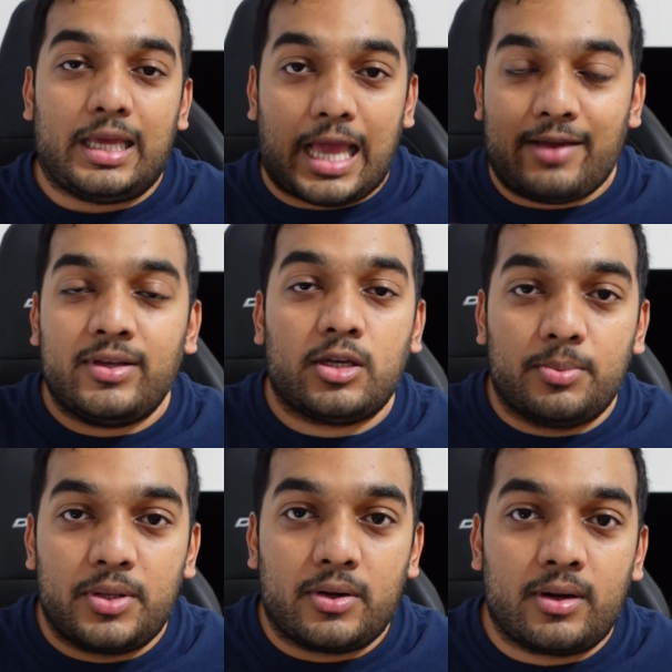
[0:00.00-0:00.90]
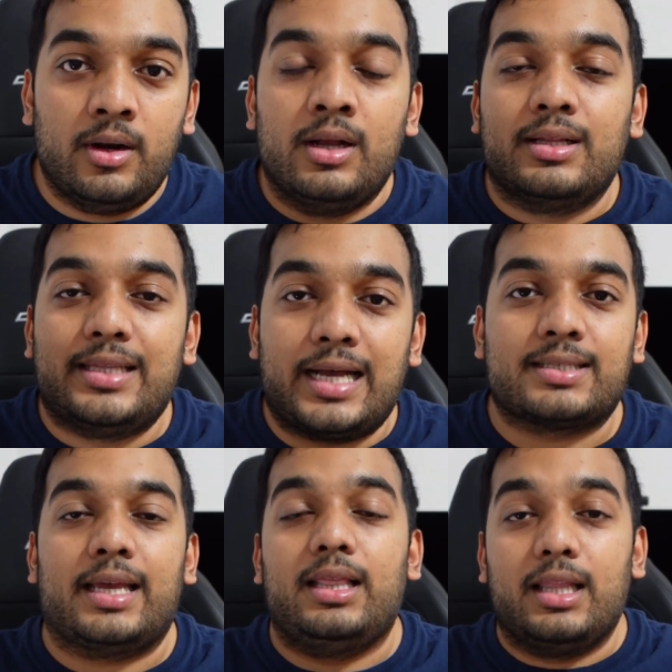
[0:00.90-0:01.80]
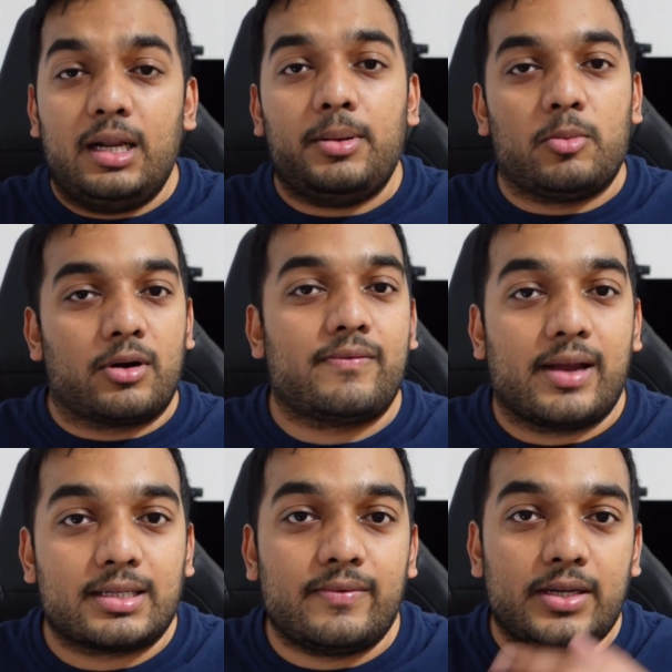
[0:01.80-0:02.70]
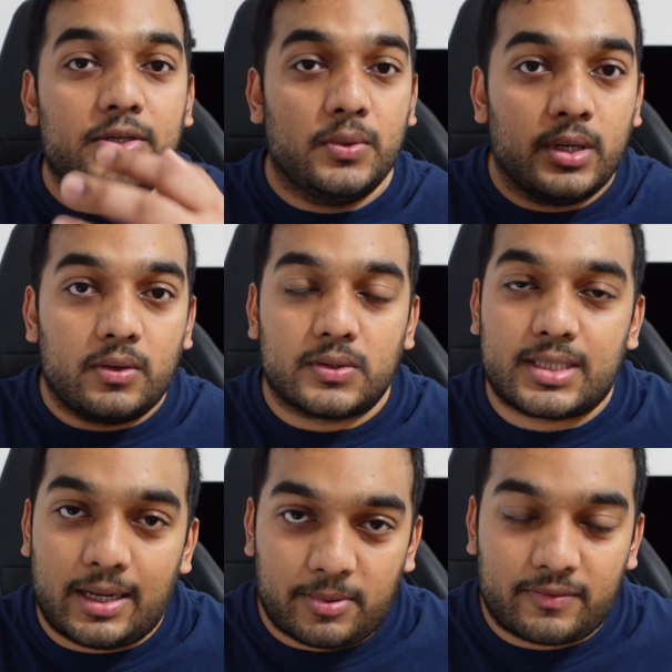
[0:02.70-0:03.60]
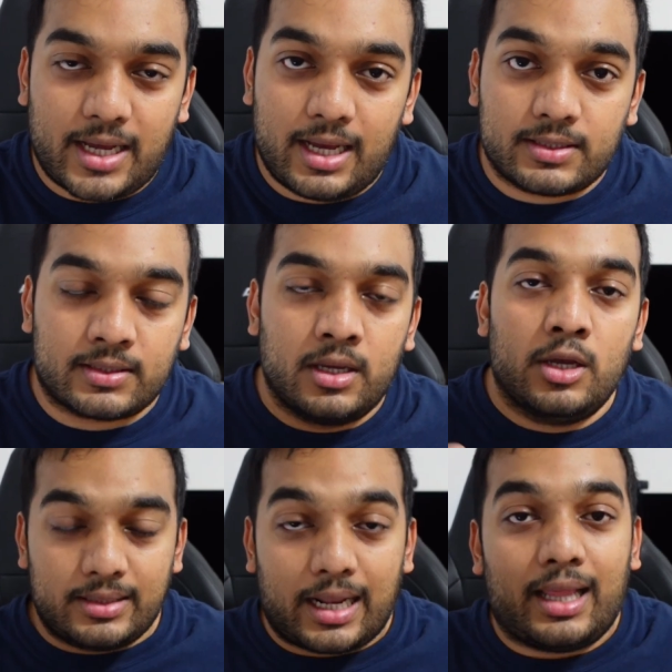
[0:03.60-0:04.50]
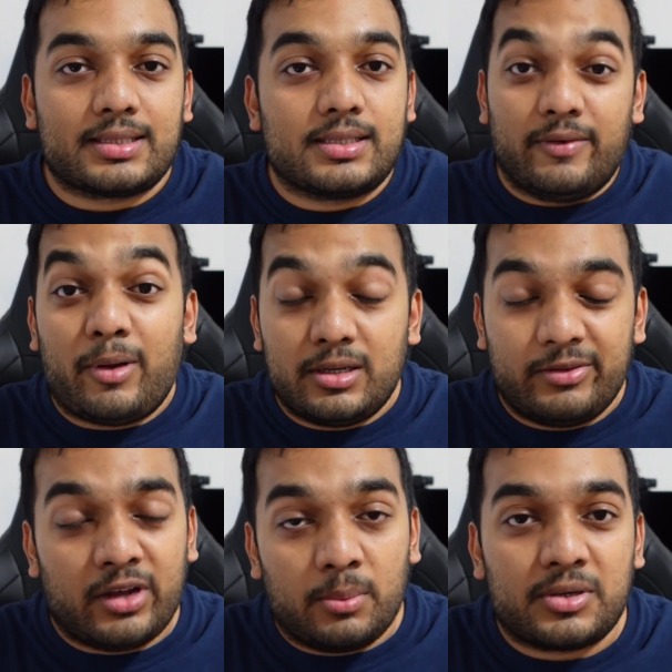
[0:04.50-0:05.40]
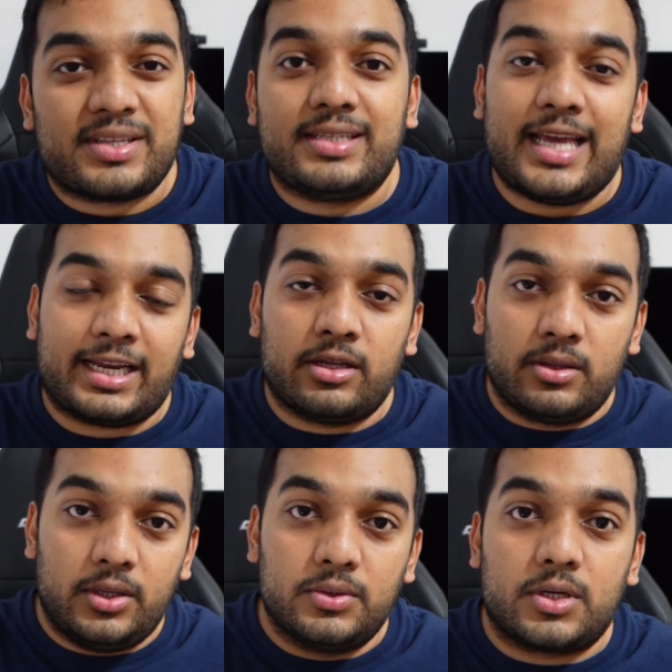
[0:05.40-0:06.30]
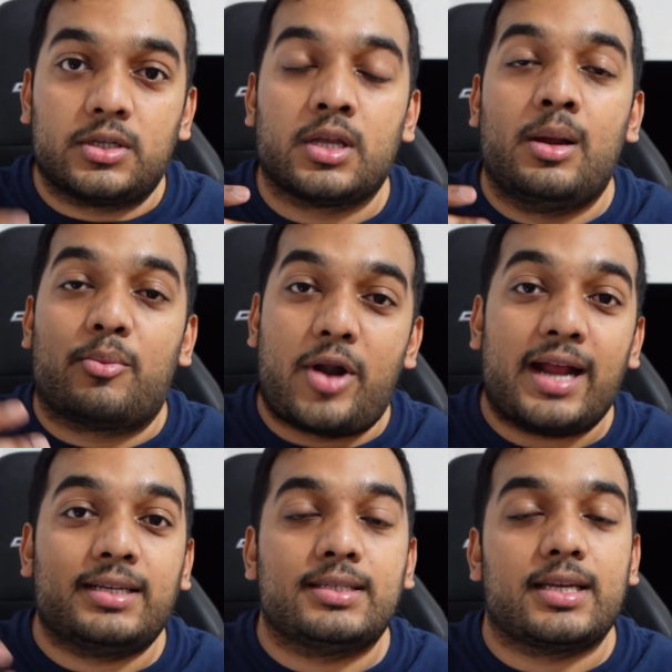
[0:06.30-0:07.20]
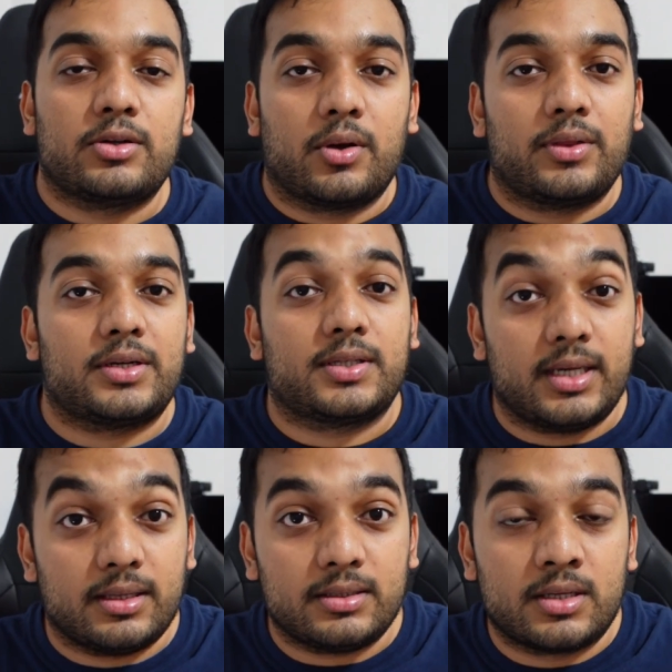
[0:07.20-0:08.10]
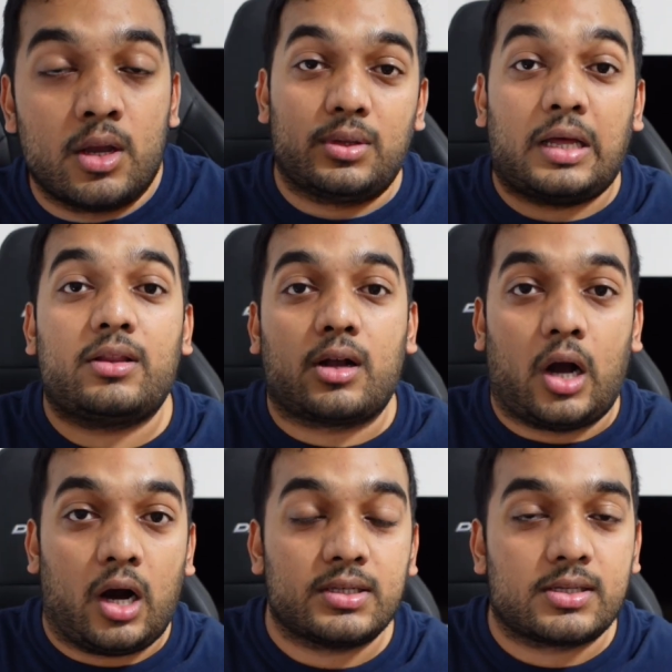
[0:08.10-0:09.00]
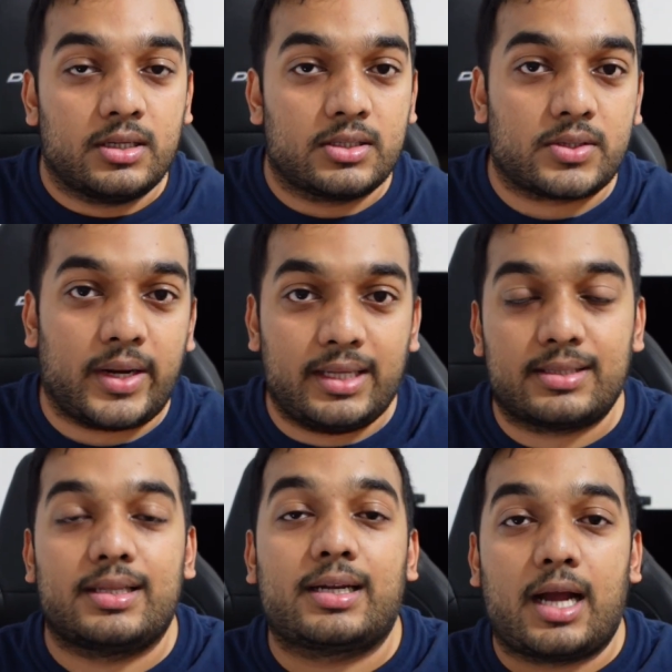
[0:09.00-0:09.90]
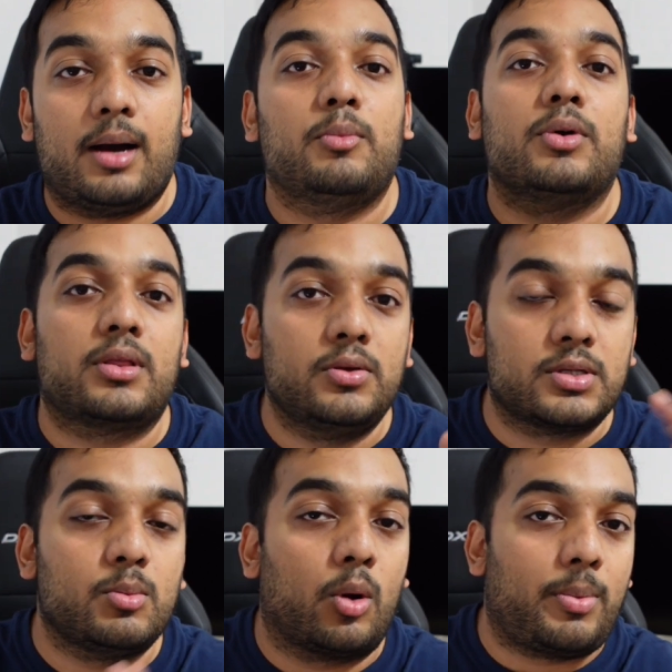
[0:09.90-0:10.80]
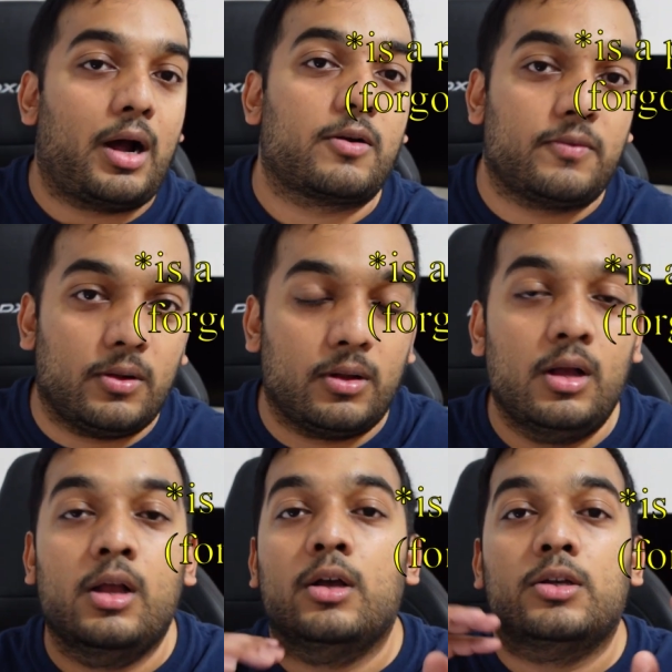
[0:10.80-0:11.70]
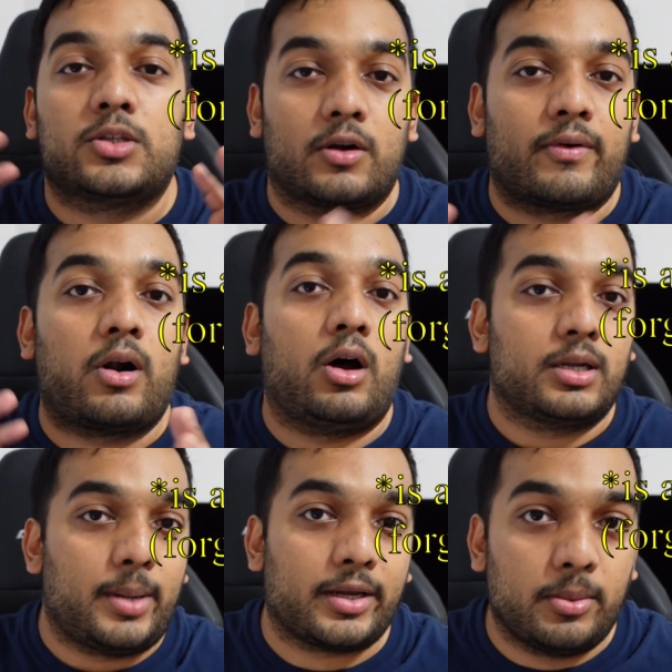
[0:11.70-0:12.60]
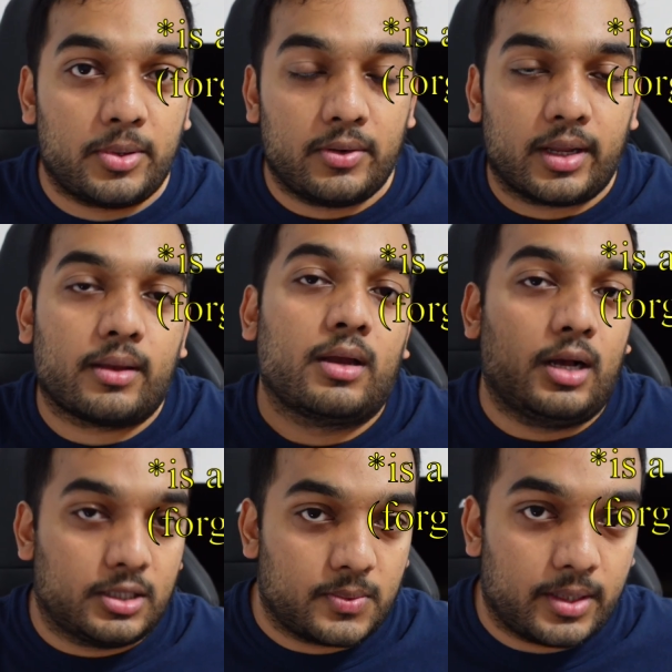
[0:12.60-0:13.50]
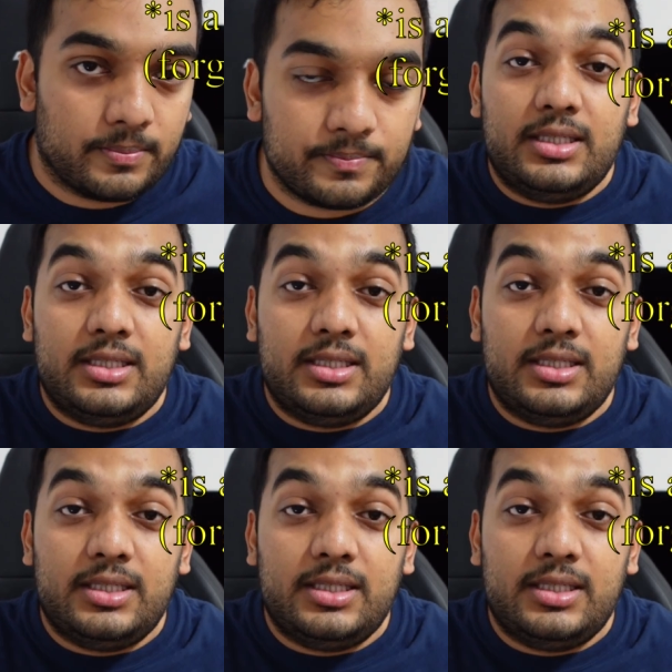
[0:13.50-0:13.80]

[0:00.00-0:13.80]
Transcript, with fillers: Having a computer that's a little bit more effective at doing those type of tasks that lets de developers and technical users practice and grow their skills without the cost constraints that come with using more powerful server on-demand computing elsewhere.